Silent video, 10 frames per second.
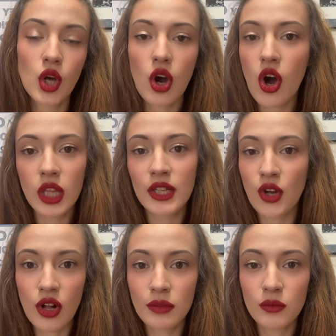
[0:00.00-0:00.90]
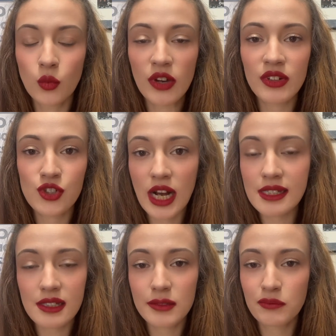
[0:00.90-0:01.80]
All in all, we've
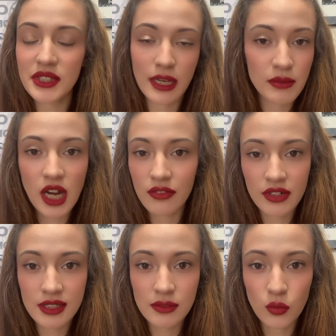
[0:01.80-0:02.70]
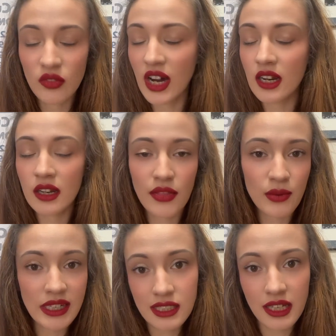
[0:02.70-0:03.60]
addressed team toughness, we've added a
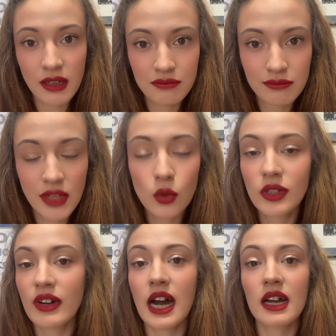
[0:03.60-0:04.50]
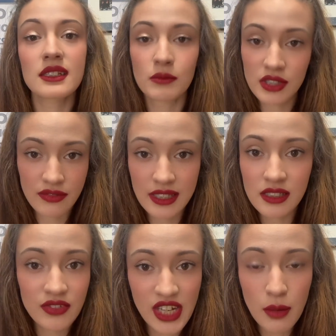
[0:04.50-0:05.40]
3C, we've added some
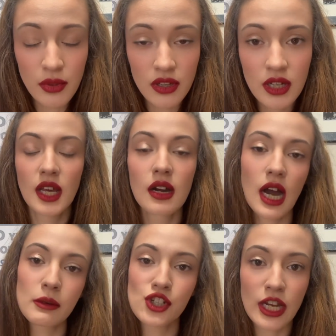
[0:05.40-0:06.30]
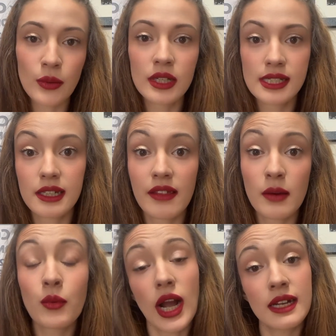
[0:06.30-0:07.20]
defensive depth. I would genuinely say that
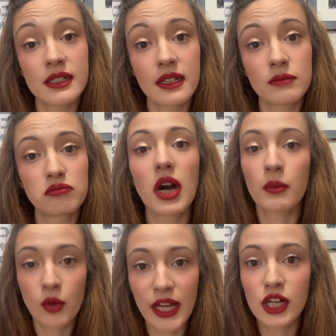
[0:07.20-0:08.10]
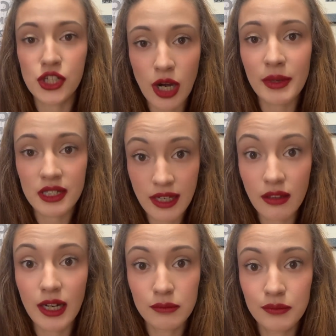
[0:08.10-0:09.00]
Brad did a pretty good job at the deadline.